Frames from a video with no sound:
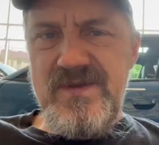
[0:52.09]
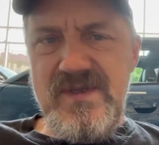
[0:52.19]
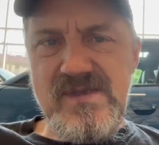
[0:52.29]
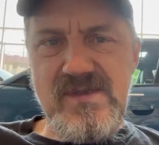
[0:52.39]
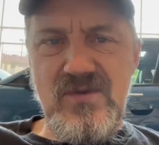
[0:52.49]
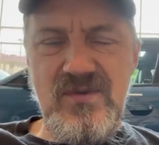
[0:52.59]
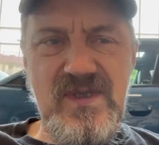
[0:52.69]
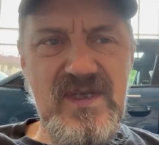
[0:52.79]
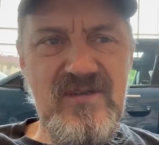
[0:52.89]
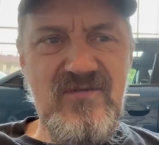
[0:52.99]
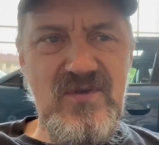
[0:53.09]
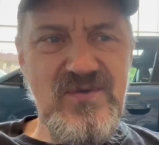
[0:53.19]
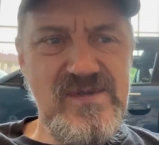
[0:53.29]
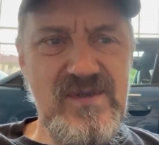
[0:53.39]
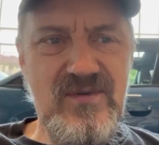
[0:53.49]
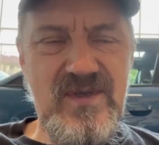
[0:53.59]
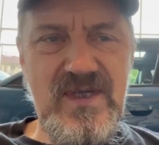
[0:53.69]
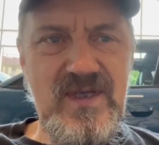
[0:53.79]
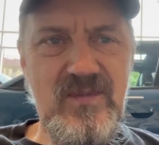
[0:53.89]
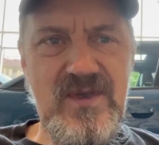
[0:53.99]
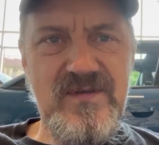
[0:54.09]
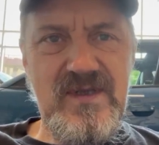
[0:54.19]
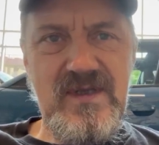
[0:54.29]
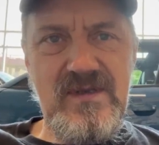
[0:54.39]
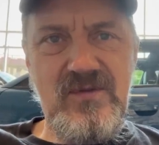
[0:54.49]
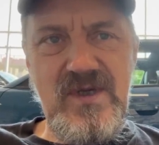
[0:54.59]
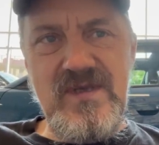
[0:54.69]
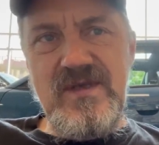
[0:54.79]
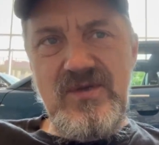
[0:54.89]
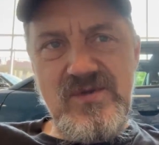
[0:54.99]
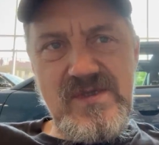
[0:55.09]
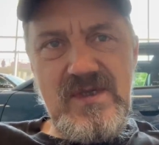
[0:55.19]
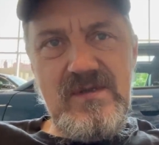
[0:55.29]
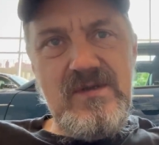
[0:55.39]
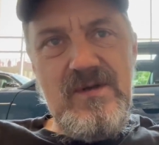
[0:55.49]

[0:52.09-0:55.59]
this, totally confused, you know, lying in bed thinking, why are they using